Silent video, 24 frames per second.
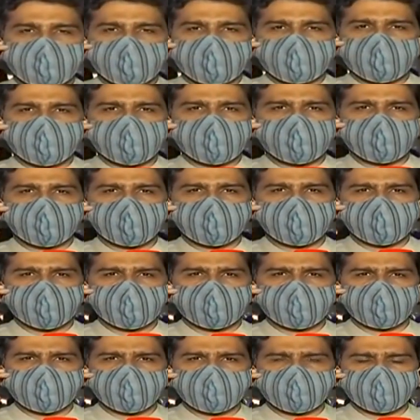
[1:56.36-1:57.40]

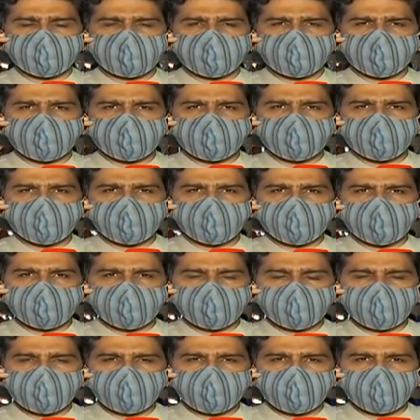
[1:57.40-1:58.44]

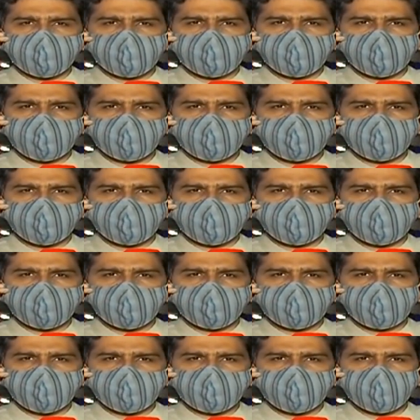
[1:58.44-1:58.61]
(silent)